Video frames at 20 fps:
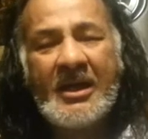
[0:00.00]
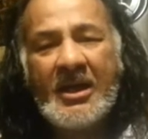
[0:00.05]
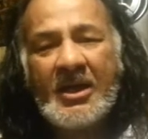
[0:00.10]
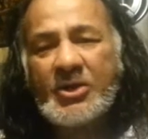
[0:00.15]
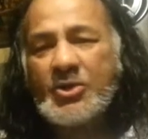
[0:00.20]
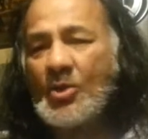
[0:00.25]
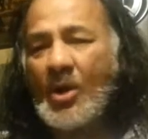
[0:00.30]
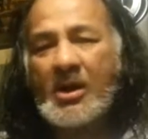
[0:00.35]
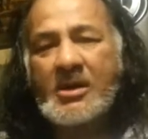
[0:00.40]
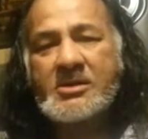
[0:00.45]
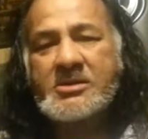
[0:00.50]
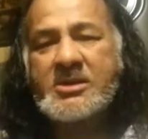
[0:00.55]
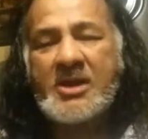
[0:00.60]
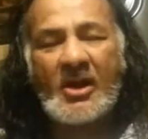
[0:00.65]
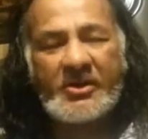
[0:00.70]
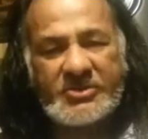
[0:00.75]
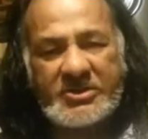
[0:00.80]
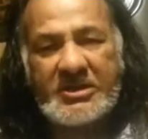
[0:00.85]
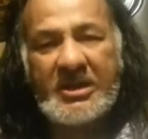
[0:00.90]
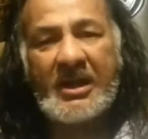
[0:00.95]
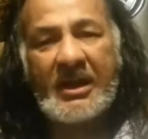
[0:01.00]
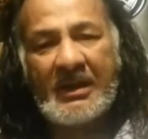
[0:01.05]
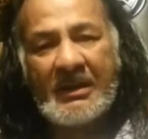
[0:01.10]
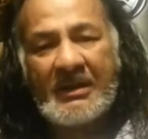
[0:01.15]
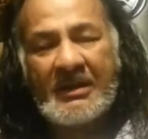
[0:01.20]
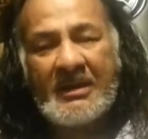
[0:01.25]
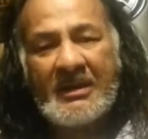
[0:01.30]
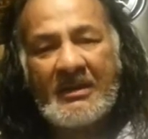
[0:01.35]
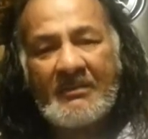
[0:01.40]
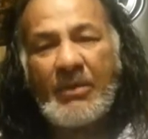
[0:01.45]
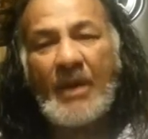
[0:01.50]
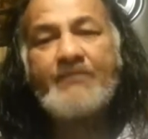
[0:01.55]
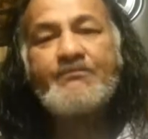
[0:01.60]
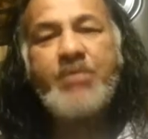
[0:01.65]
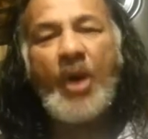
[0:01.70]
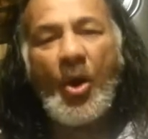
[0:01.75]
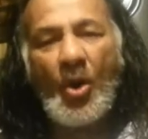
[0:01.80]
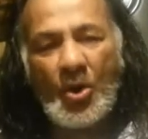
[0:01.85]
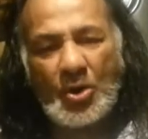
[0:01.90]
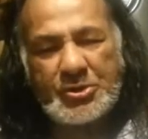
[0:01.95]
You are nothing but
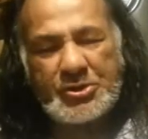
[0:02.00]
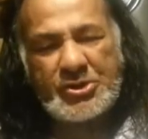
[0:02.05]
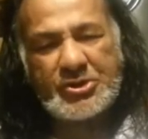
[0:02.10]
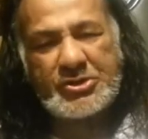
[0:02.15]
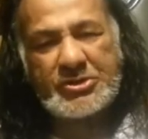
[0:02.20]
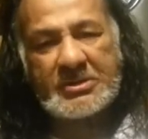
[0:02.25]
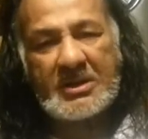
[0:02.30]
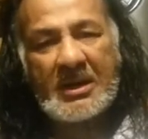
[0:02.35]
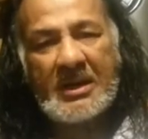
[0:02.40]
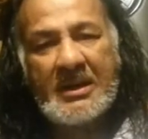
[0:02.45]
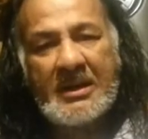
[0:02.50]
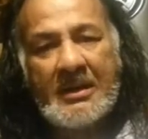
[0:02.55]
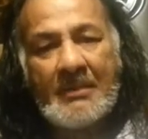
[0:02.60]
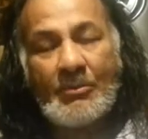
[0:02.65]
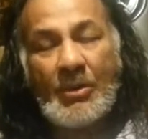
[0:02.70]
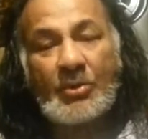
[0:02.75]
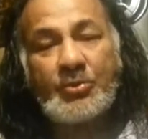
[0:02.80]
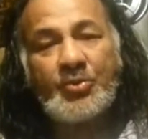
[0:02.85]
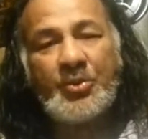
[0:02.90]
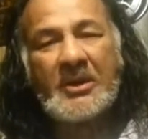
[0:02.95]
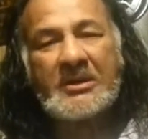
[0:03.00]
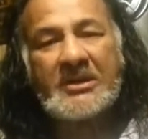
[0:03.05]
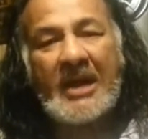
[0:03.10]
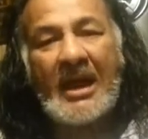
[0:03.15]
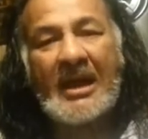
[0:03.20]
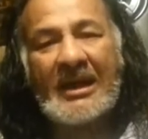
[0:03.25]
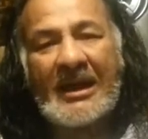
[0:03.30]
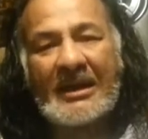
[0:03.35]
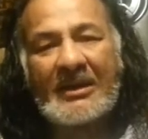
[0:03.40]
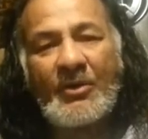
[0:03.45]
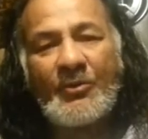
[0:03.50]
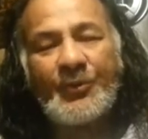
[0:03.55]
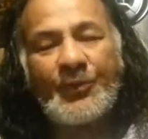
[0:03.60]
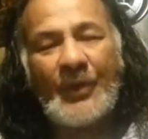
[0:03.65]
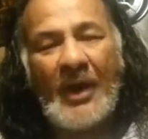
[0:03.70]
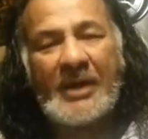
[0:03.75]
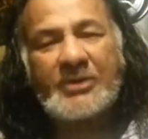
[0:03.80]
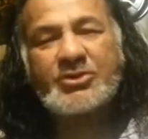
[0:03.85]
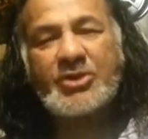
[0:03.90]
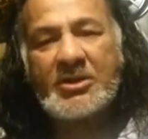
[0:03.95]
bones, but with a little
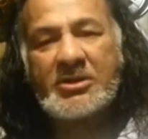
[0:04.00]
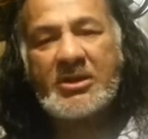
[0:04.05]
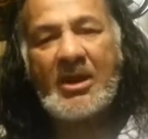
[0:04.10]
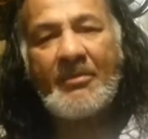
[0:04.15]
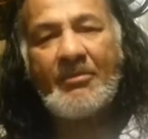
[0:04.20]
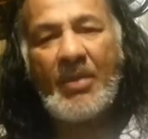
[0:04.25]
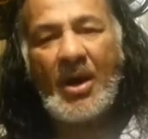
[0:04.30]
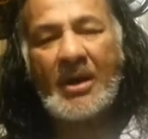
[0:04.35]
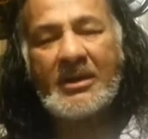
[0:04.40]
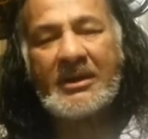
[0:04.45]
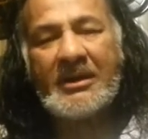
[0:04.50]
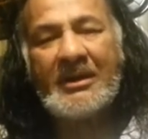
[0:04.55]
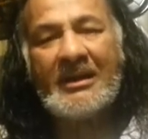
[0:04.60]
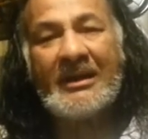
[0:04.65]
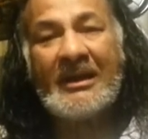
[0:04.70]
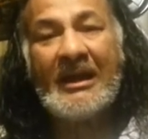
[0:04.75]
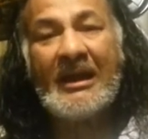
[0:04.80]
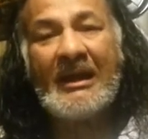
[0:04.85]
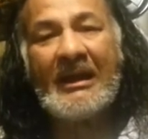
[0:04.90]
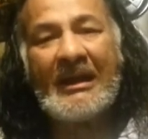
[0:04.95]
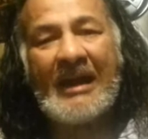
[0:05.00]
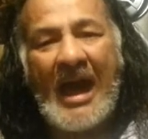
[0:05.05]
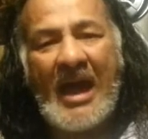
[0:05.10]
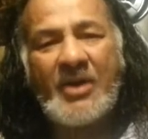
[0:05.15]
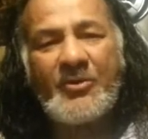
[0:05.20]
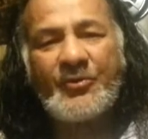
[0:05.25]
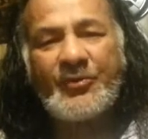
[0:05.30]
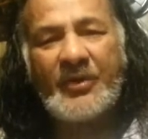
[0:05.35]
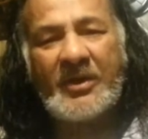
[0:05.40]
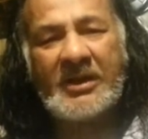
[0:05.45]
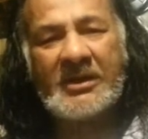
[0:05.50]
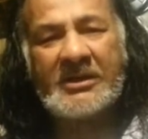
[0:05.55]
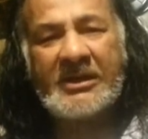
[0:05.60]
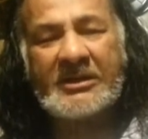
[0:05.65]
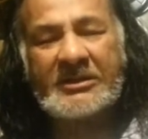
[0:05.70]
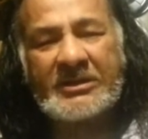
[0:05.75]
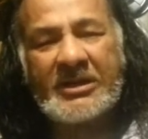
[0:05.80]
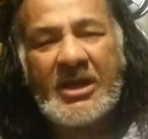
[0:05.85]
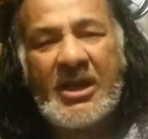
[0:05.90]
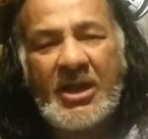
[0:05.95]
flesh in your body, little life in
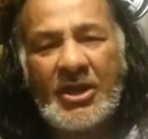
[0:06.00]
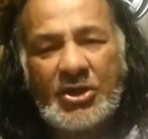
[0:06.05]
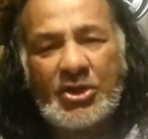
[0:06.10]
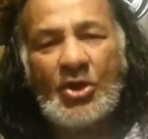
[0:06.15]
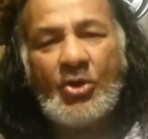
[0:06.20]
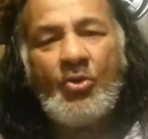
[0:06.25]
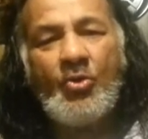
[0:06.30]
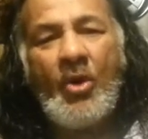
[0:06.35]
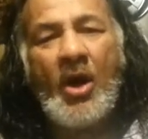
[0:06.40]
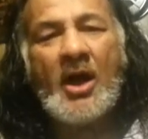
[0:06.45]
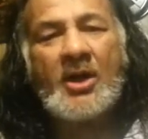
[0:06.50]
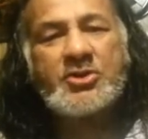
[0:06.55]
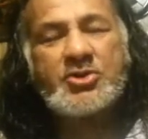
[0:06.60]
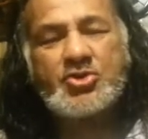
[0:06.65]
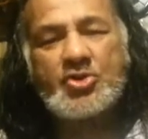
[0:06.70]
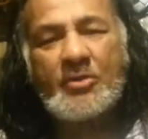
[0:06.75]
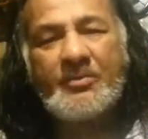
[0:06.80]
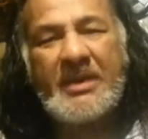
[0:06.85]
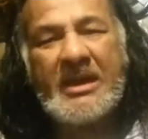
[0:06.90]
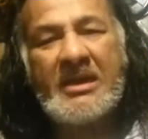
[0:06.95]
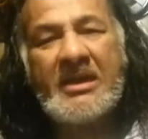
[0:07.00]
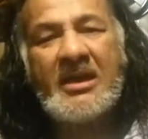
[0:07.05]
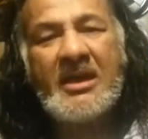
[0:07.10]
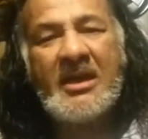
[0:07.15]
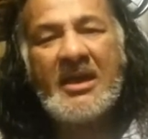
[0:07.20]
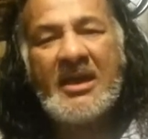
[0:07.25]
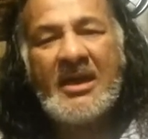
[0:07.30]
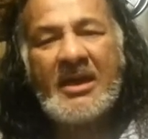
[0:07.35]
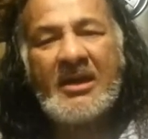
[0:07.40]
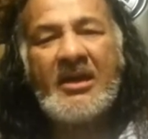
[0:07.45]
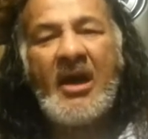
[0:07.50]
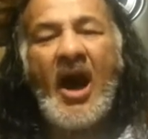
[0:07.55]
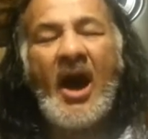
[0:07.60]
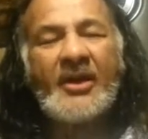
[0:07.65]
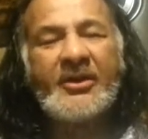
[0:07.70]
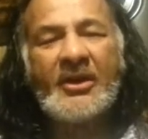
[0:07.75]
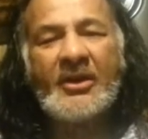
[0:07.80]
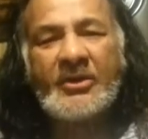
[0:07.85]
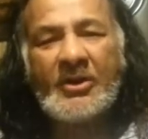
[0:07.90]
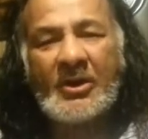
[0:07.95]
it, you want to be
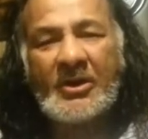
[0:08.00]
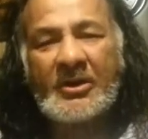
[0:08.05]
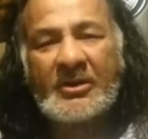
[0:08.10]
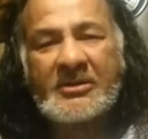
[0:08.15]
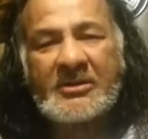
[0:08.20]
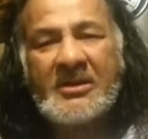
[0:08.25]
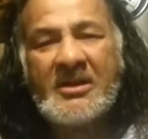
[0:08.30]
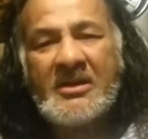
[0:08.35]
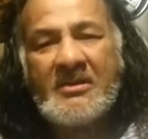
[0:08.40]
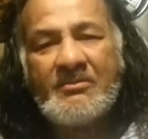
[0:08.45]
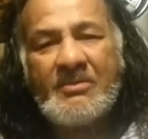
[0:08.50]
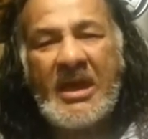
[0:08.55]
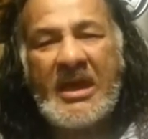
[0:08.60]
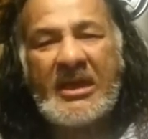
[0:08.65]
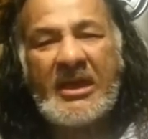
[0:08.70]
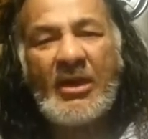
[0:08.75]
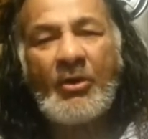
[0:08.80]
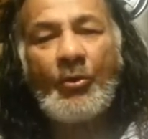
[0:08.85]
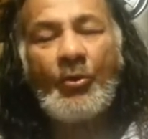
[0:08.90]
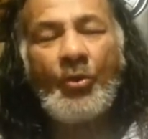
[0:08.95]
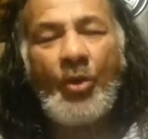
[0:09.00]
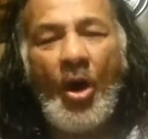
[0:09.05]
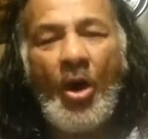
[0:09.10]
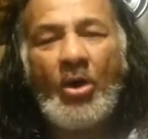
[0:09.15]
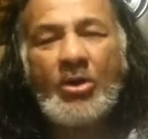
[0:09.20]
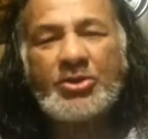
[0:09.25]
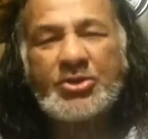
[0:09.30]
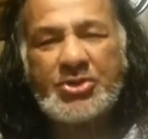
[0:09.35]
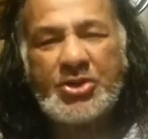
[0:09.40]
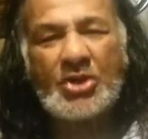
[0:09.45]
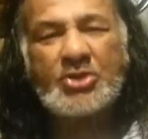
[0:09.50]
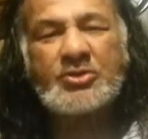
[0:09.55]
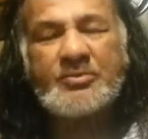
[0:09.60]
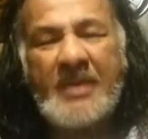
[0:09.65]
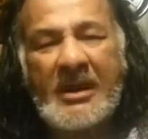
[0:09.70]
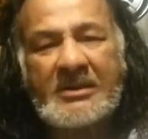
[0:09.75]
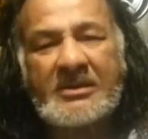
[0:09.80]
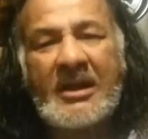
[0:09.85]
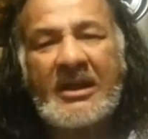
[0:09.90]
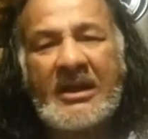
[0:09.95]
God on earth, making wrong
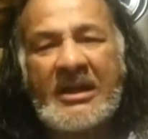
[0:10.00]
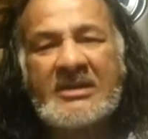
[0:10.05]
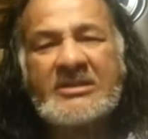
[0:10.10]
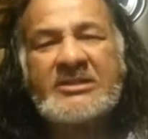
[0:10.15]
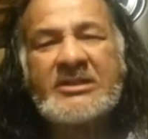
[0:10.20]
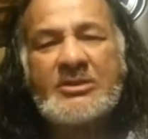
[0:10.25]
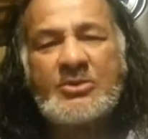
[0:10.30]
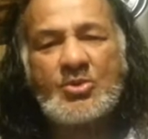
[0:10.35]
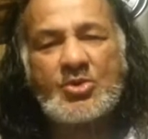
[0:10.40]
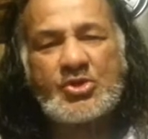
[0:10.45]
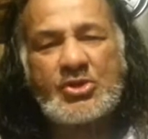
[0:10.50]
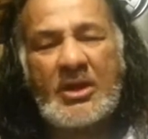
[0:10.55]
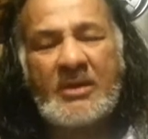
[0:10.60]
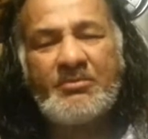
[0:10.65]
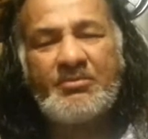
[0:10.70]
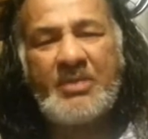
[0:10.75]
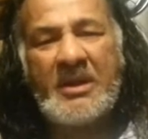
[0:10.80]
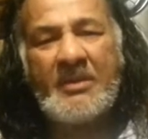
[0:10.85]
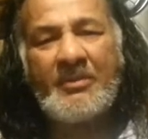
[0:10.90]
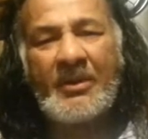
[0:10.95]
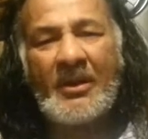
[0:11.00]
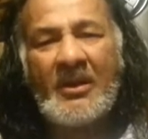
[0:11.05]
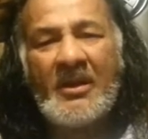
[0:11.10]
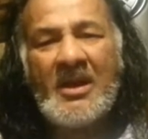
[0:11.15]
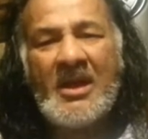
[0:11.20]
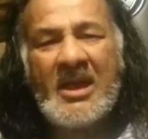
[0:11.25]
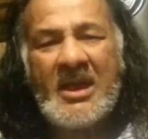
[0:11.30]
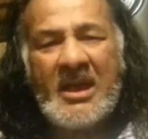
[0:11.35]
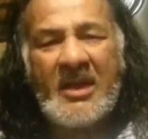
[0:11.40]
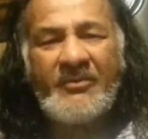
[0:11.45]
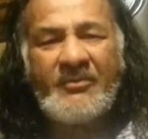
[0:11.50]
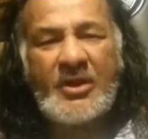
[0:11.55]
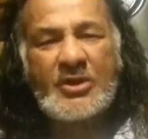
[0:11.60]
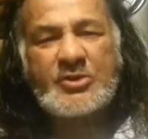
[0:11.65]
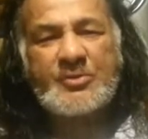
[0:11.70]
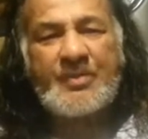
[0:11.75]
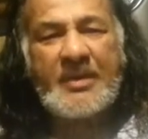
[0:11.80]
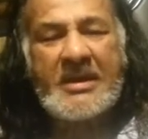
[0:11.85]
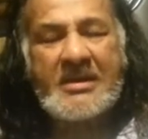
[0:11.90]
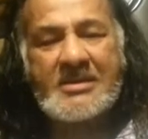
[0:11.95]
judgment against innocent people. If they
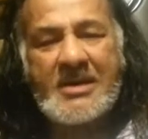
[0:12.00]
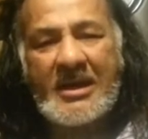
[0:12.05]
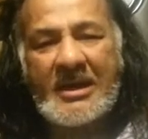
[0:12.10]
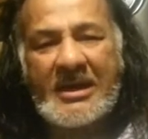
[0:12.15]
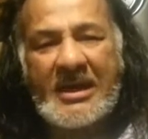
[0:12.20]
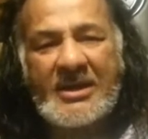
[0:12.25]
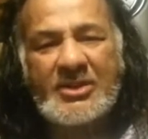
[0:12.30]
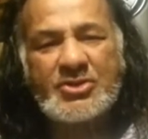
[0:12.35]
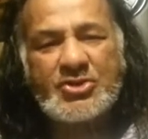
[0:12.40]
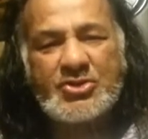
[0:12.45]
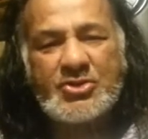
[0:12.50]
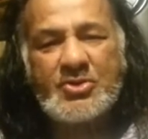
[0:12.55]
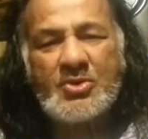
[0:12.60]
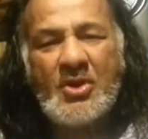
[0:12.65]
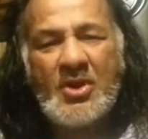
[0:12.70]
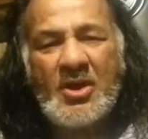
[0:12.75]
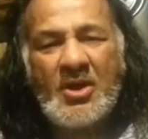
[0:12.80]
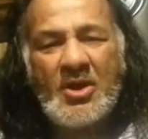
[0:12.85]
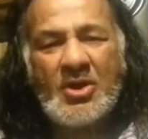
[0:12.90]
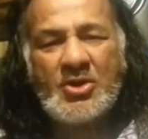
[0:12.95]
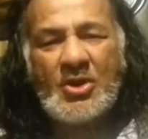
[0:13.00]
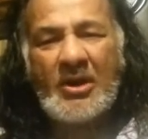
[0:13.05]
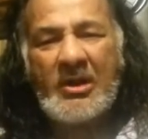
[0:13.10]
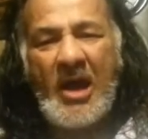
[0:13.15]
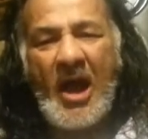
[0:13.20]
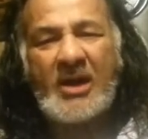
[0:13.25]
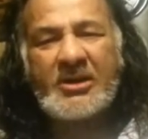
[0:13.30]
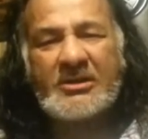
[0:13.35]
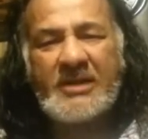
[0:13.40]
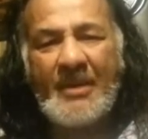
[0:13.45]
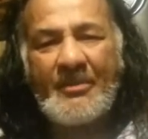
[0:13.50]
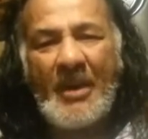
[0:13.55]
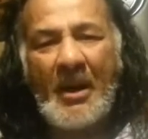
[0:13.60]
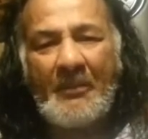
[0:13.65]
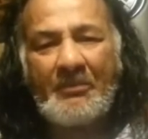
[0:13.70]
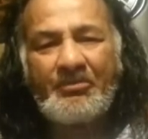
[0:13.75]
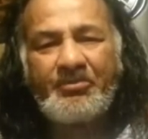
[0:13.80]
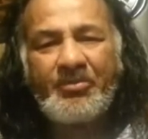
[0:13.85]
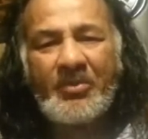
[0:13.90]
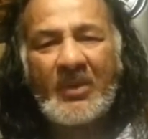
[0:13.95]
speak against you, you lock them up.